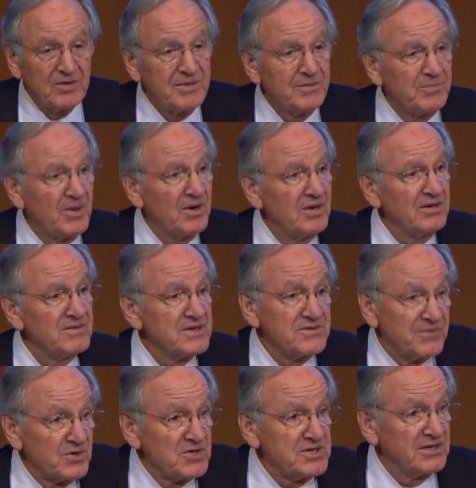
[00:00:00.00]
to be a part of this
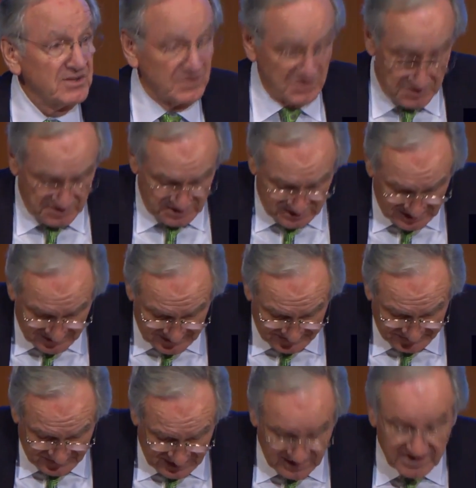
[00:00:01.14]
first Inclusion Summit.
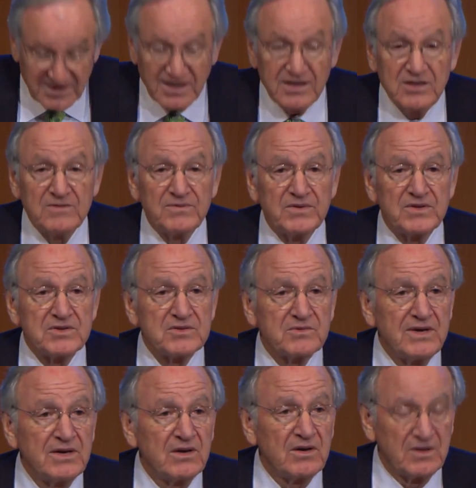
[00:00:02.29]
I thank you for this
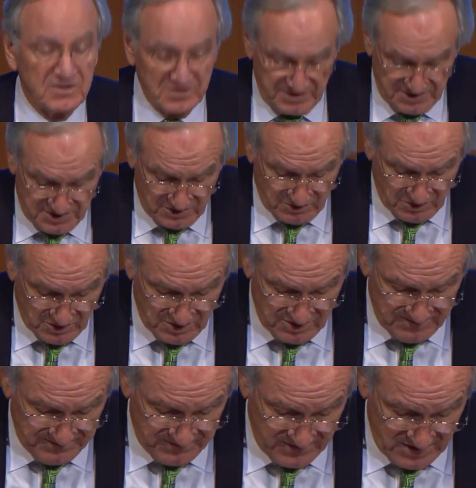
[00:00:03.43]
great honor and this award.